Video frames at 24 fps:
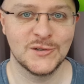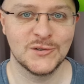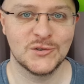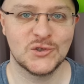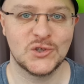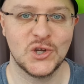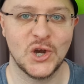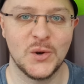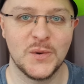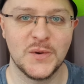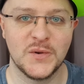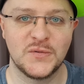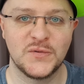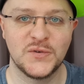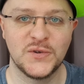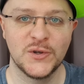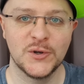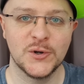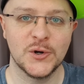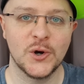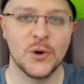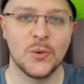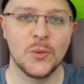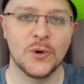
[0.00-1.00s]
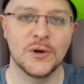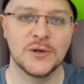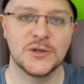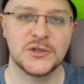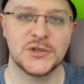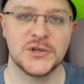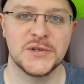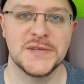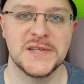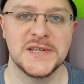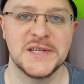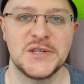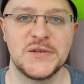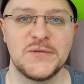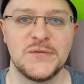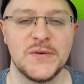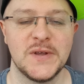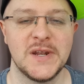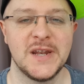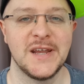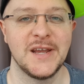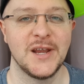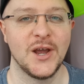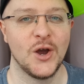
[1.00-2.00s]
So if you're watching this
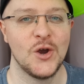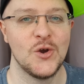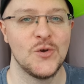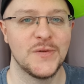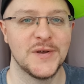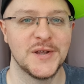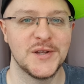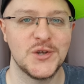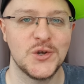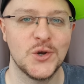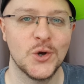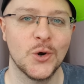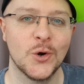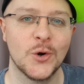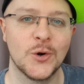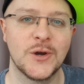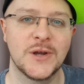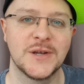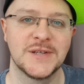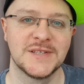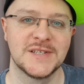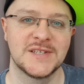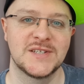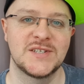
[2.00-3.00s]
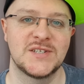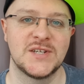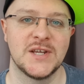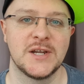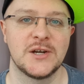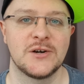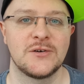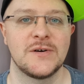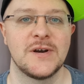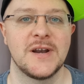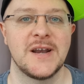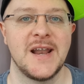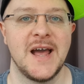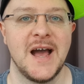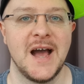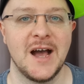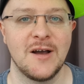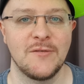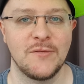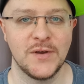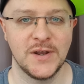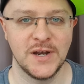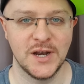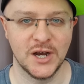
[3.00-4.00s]
video, then you're considering
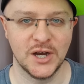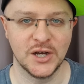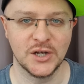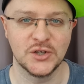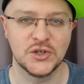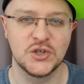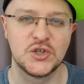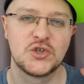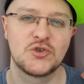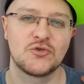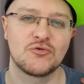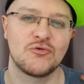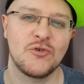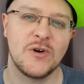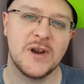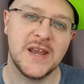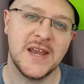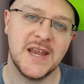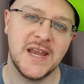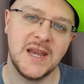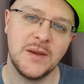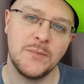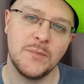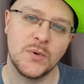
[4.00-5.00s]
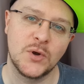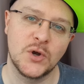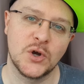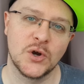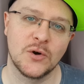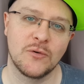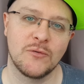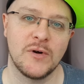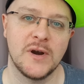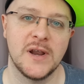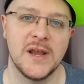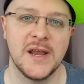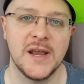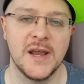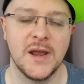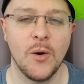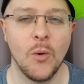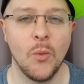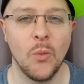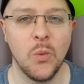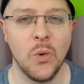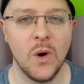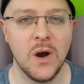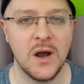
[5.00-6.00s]
having a dream career
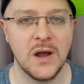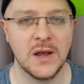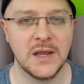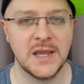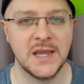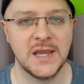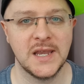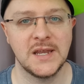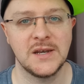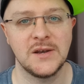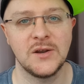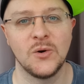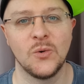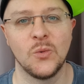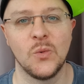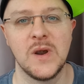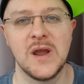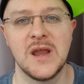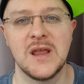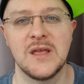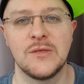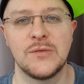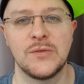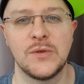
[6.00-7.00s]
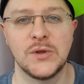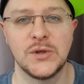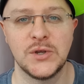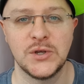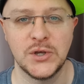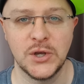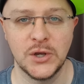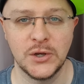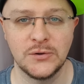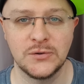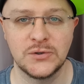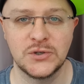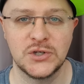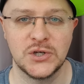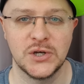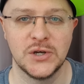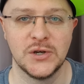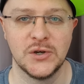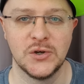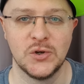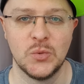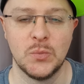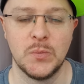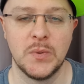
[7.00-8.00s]
working with
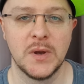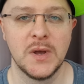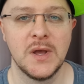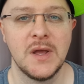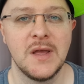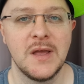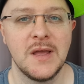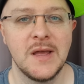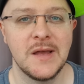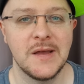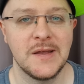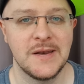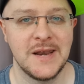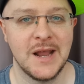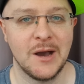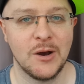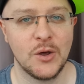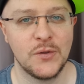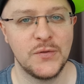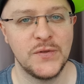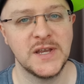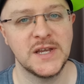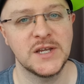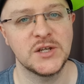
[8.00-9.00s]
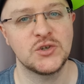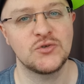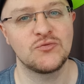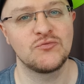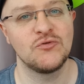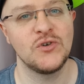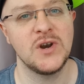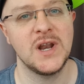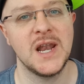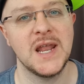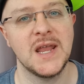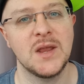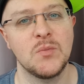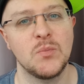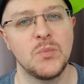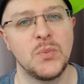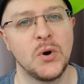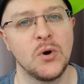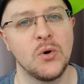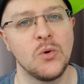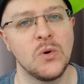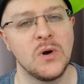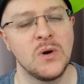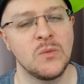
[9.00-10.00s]
YouTube. Now I think it's really
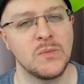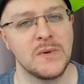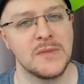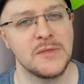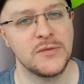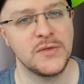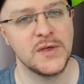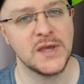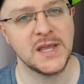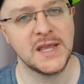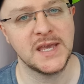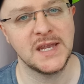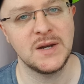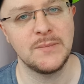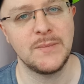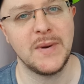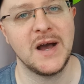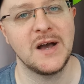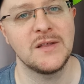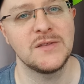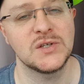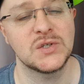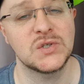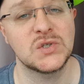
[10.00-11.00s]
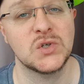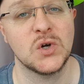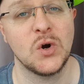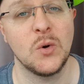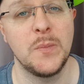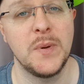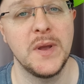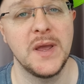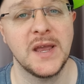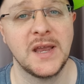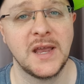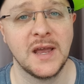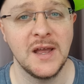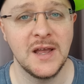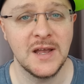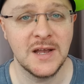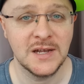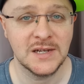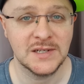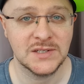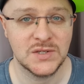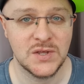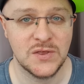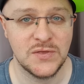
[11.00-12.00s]
important when thinking about this topic
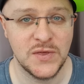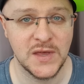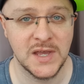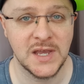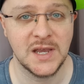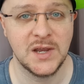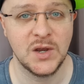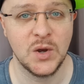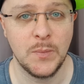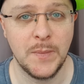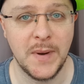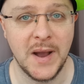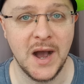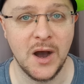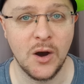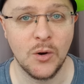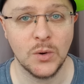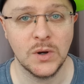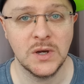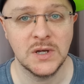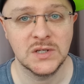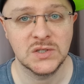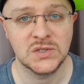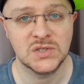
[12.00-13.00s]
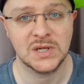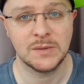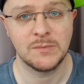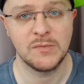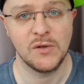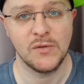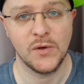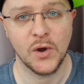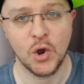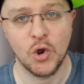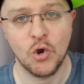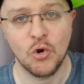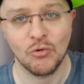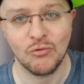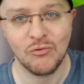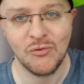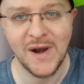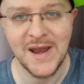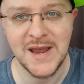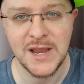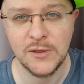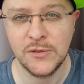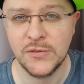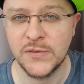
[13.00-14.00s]
to think about some of the
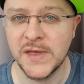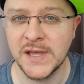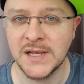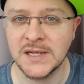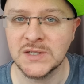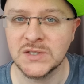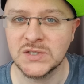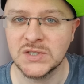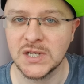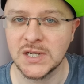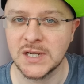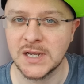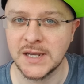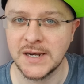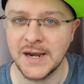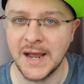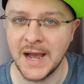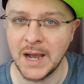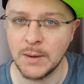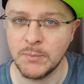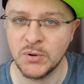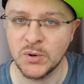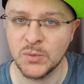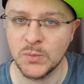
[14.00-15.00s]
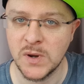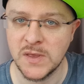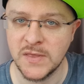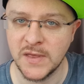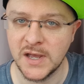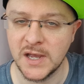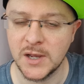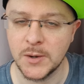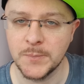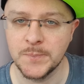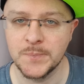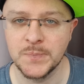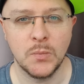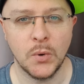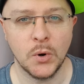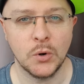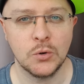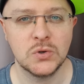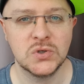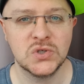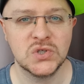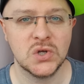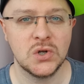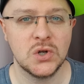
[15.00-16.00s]
great things that can happen with it, but
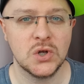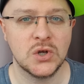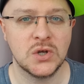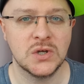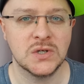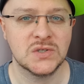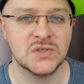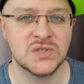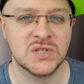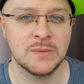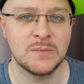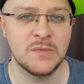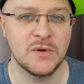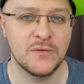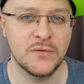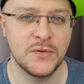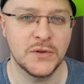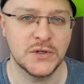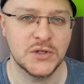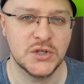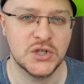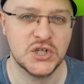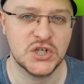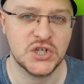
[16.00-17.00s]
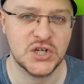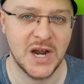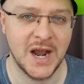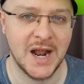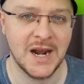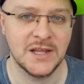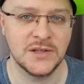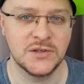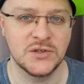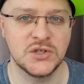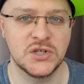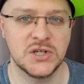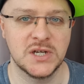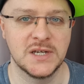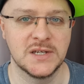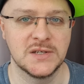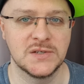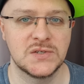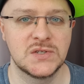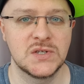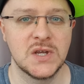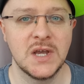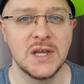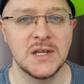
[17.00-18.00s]
also look at some of the challenges.
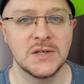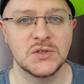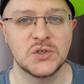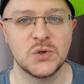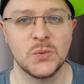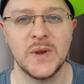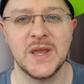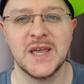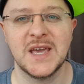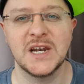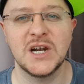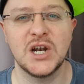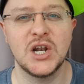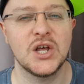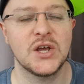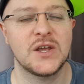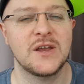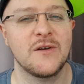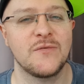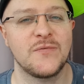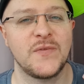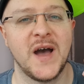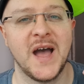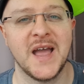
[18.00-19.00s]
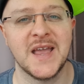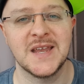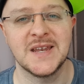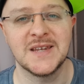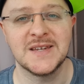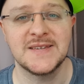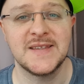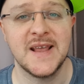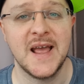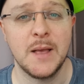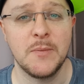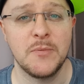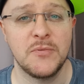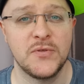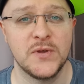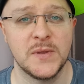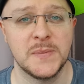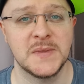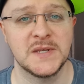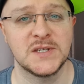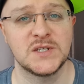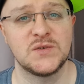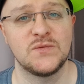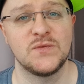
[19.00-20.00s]
So we're going to look at that in depth
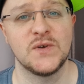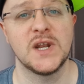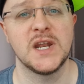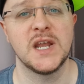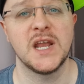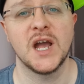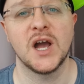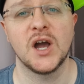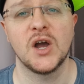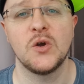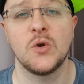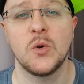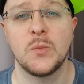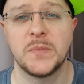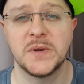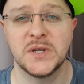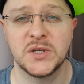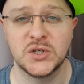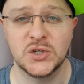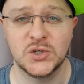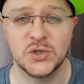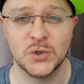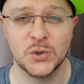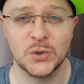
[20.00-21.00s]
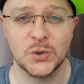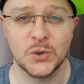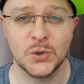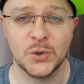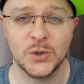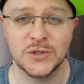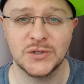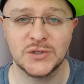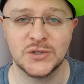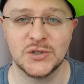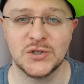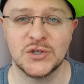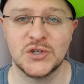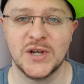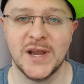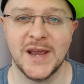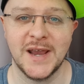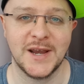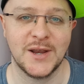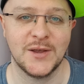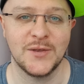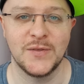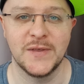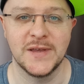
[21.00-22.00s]
in this video. Be sure to check
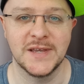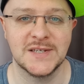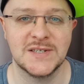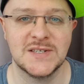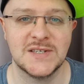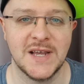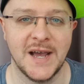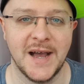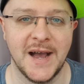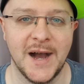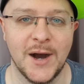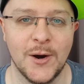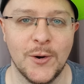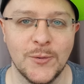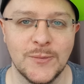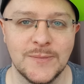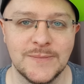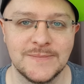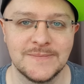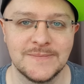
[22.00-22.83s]
this out.